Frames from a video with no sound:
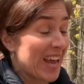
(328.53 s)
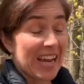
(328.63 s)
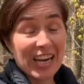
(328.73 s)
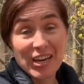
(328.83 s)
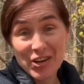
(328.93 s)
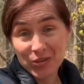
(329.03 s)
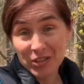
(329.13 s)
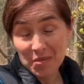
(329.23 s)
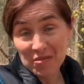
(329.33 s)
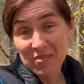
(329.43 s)
And I know
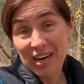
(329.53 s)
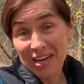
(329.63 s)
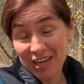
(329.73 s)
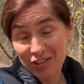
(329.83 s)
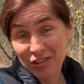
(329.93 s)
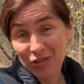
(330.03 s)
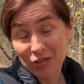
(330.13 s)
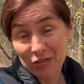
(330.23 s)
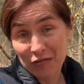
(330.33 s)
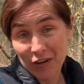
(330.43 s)
some of my nature
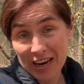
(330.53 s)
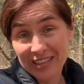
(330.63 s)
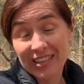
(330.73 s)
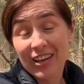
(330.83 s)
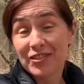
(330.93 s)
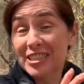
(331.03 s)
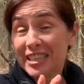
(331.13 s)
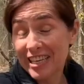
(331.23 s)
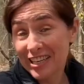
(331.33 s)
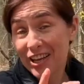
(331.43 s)
school friends have
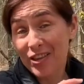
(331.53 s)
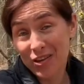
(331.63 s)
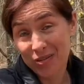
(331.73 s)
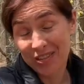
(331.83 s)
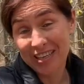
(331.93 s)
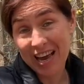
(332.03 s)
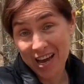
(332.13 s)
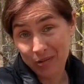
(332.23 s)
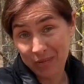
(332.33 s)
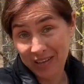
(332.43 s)
seen those
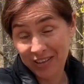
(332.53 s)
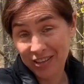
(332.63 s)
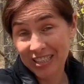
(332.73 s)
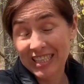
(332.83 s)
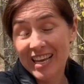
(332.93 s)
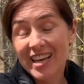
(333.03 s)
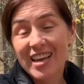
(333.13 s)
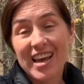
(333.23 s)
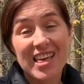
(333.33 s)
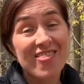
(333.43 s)
caterpillars
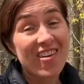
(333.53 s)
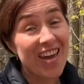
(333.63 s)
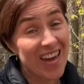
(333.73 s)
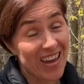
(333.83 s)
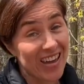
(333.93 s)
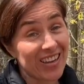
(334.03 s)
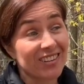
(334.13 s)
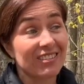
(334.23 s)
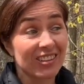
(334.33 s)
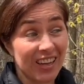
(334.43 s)
and they,
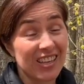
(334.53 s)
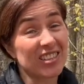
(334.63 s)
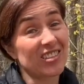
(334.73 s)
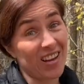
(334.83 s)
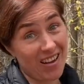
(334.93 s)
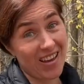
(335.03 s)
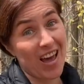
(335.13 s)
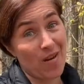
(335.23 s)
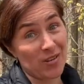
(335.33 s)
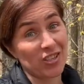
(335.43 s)
like the skunk
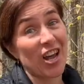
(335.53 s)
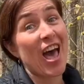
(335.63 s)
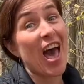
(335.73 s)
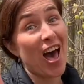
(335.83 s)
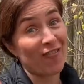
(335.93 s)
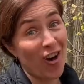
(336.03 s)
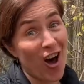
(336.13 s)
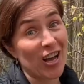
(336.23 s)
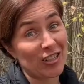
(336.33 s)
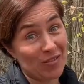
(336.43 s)
cabbage, have
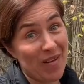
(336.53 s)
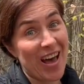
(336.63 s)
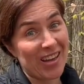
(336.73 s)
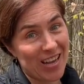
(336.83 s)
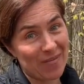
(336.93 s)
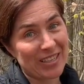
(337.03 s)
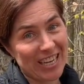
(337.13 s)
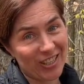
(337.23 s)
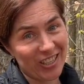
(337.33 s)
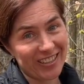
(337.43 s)
awesome
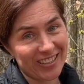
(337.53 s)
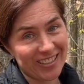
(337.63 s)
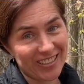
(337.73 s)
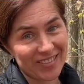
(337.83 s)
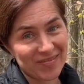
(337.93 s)
adaptations.